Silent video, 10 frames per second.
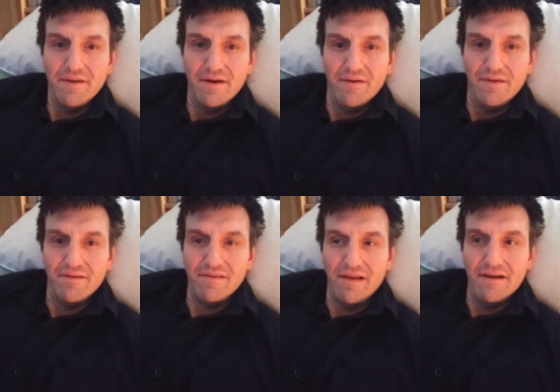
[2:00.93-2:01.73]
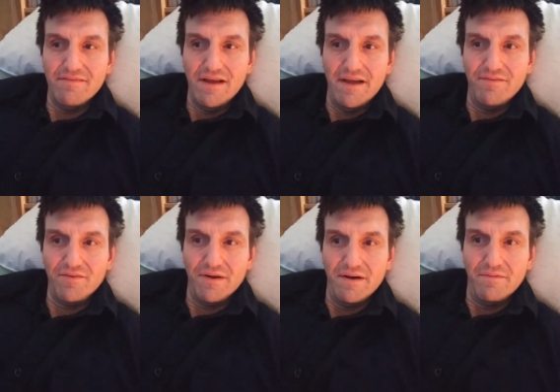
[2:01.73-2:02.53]
You know, there was a lot of times
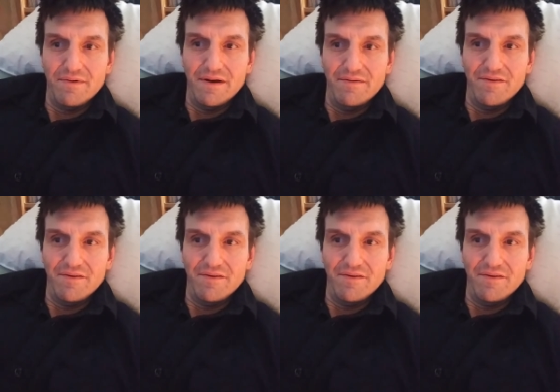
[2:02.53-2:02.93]
when when it